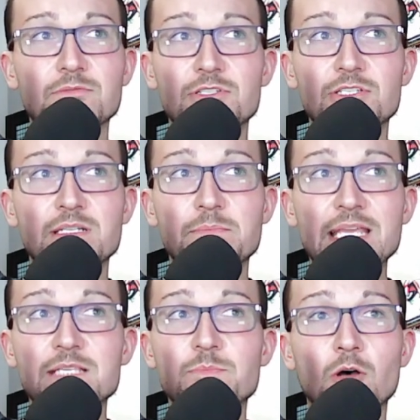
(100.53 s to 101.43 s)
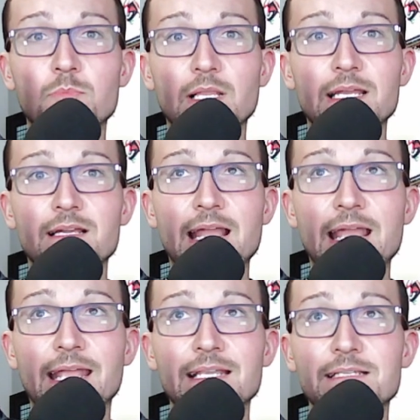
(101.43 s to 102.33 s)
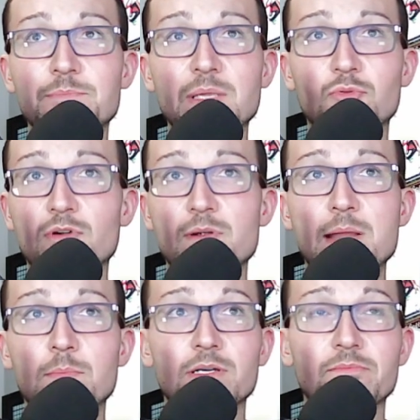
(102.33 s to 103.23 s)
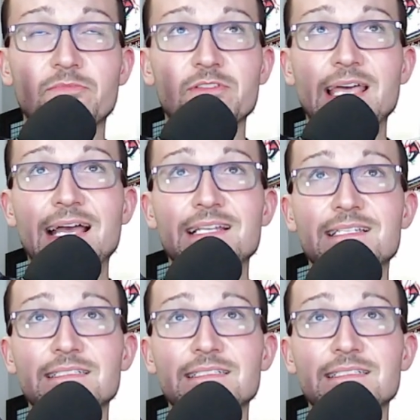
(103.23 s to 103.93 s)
He was just a baseball player, and people remember him for that.